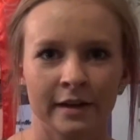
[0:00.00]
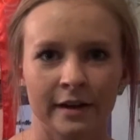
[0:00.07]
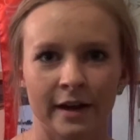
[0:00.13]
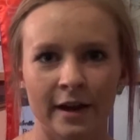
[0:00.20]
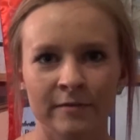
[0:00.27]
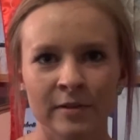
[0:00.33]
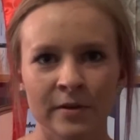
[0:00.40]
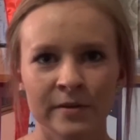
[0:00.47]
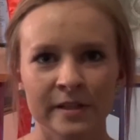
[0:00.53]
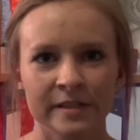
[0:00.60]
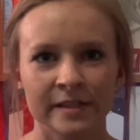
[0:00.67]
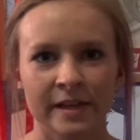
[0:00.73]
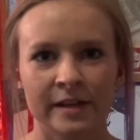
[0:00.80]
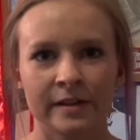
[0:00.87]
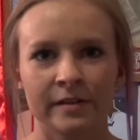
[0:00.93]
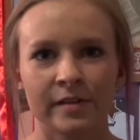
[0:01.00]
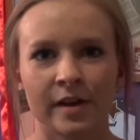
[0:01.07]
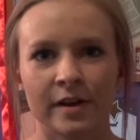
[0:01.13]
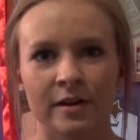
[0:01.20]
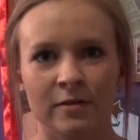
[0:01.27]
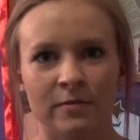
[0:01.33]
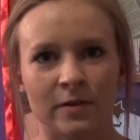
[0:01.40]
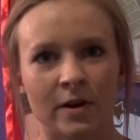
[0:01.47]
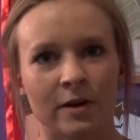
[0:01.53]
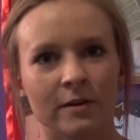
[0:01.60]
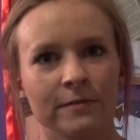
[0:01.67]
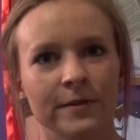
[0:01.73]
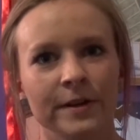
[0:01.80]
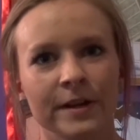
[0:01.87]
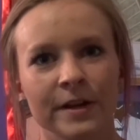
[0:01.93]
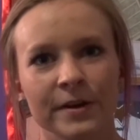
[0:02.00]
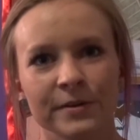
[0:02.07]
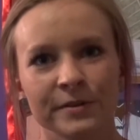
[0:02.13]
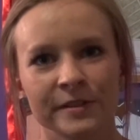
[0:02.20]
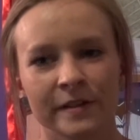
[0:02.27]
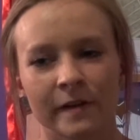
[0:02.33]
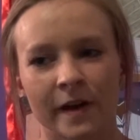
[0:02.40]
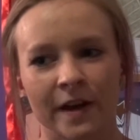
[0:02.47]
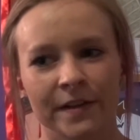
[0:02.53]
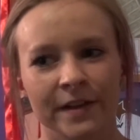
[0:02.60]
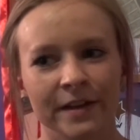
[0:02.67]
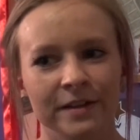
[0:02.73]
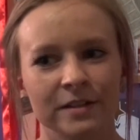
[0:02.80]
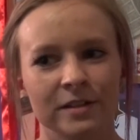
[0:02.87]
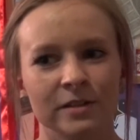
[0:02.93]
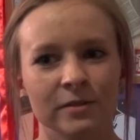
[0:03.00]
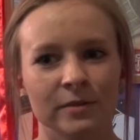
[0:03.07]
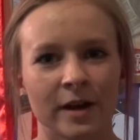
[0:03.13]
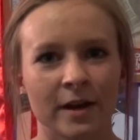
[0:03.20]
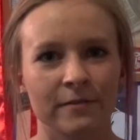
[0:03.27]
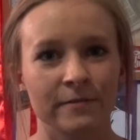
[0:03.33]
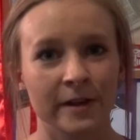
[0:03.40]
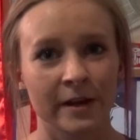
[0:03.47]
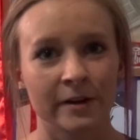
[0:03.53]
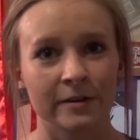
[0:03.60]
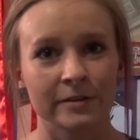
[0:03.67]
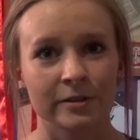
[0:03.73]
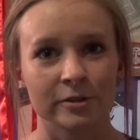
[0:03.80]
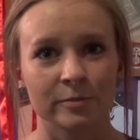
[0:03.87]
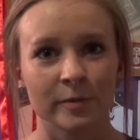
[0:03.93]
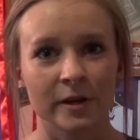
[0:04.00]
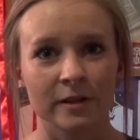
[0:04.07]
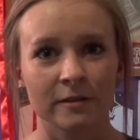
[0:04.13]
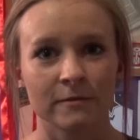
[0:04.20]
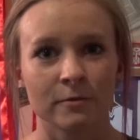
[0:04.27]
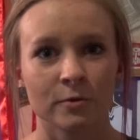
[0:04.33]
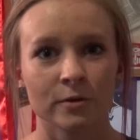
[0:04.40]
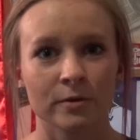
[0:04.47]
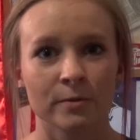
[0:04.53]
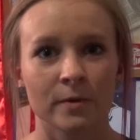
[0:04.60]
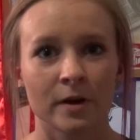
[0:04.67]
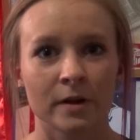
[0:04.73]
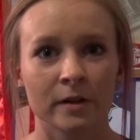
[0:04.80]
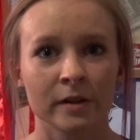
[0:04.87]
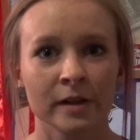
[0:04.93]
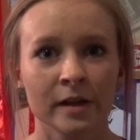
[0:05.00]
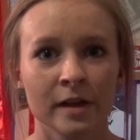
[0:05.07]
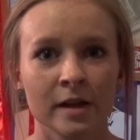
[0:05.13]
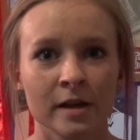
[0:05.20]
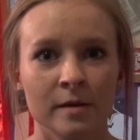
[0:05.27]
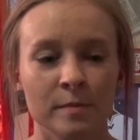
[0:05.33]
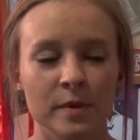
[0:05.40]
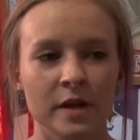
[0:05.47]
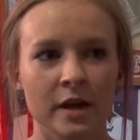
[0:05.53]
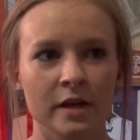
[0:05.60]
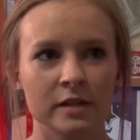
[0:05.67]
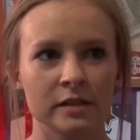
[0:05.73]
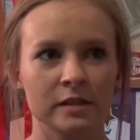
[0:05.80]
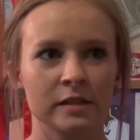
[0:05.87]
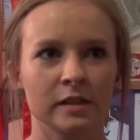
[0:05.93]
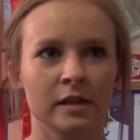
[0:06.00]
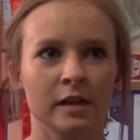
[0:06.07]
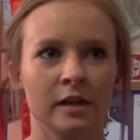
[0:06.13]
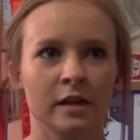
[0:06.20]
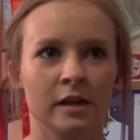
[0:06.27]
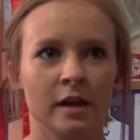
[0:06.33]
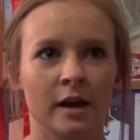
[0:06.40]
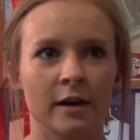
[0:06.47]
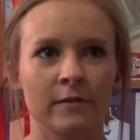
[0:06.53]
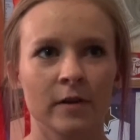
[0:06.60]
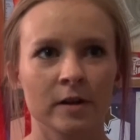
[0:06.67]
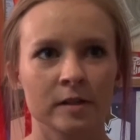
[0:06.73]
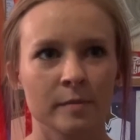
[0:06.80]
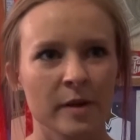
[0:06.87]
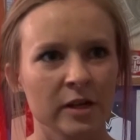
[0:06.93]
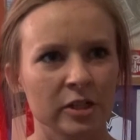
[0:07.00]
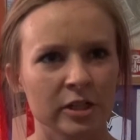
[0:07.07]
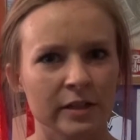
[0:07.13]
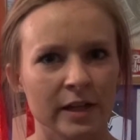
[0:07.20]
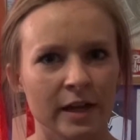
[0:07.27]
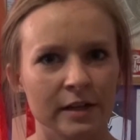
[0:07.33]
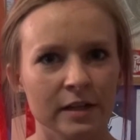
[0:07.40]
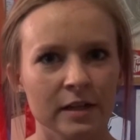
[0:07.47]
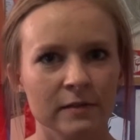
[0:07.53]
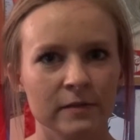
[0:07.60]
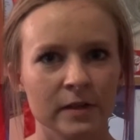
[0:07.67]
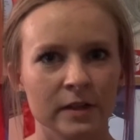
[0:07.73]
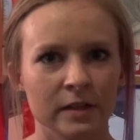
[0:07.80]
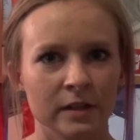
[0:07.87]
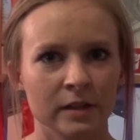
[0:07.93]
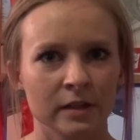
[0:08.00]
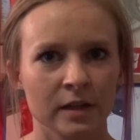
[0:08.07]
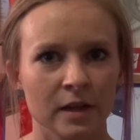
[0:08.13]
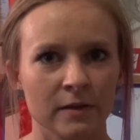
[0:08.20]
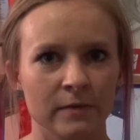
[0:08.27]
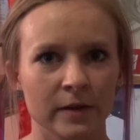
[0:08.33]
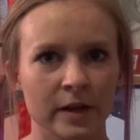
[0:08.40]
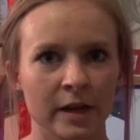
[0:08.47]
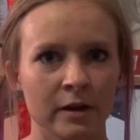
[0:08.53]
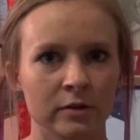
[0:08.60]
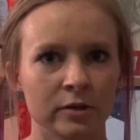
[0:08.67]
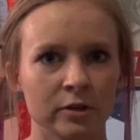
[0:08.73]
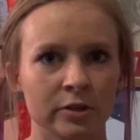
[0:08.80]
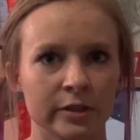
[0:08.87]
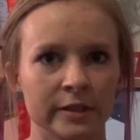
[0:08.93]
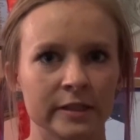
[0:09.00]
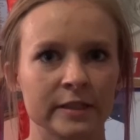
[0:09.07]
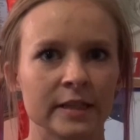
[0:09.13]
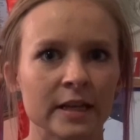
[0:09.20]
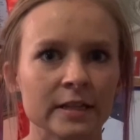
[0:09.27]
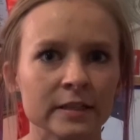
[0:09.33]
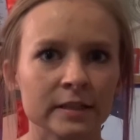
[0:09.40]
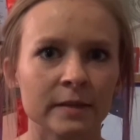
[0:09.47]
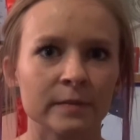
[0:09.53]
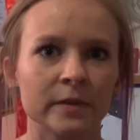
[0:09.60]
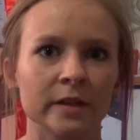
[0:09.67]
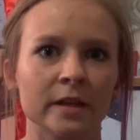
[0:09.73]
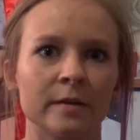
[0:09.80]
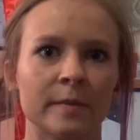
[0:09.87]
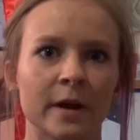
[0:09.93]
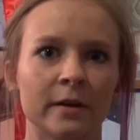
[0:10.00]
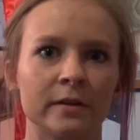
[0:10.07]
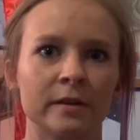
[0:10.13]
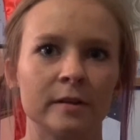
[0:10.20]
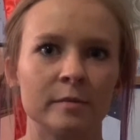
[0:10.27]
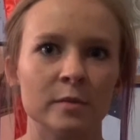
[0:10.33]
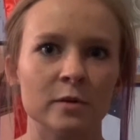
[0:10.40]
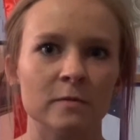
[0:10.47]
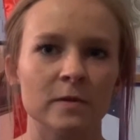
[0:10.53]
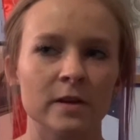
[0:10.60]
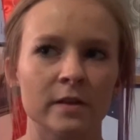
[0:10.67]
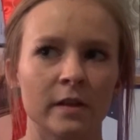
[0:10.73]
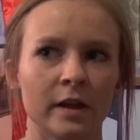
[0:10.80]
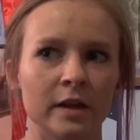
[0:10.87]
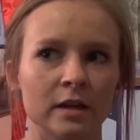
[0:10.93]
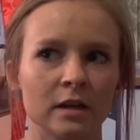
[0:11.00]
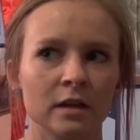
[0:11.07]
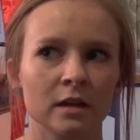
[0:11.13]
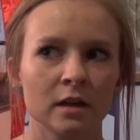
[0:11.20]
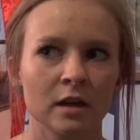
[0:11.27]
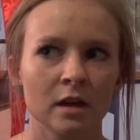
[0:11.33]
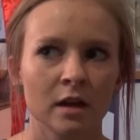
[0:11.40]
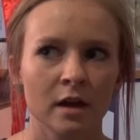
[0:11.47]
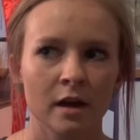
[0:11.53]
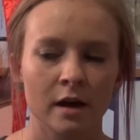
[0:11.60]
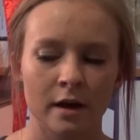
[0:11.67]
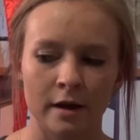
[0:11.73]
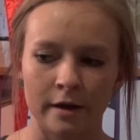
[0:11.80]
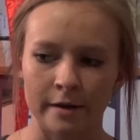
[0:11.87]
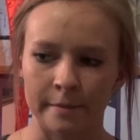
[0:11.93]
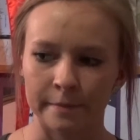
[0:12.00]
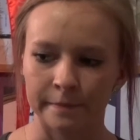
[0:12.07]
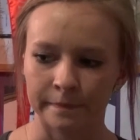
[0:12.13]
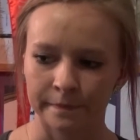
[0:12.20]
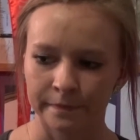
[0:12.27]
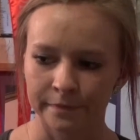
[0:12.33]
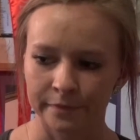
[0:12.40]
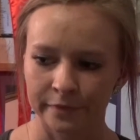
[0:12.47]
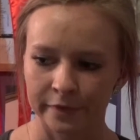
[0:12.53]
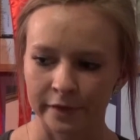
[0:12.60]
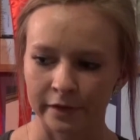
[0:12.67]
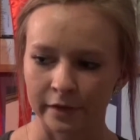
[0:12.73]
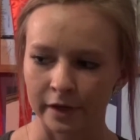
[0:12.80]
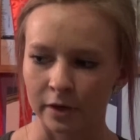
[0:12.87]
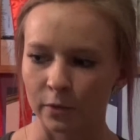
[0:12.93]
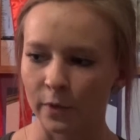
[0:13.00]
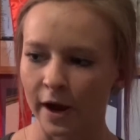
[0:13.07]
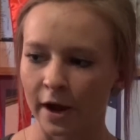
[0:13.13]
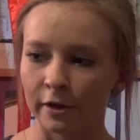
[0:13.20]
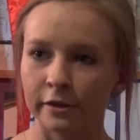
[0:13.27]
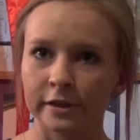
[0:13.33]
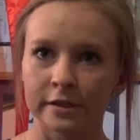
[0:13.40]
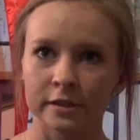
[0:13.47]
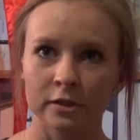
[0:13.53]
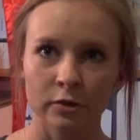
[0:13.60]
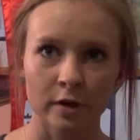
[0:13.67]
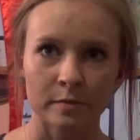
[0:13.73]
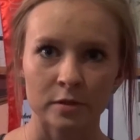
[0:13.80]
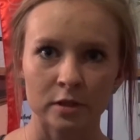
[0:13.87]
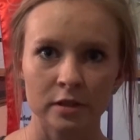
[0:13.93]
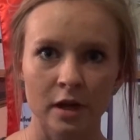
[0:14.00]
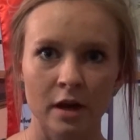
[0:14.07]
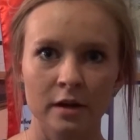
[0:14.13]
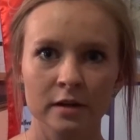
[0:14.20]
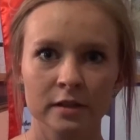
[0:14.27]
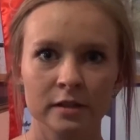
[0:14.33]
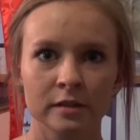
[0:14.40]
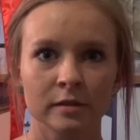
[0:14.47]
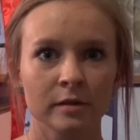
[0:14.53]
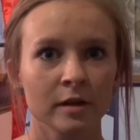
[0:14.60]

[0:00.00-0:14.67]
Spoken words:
I've noticed that in a lot of our videos, I like to have characters break the fourth wall because I forgot to mention that even if a character just says something about the movie, like, they're like, wow, this script sucks,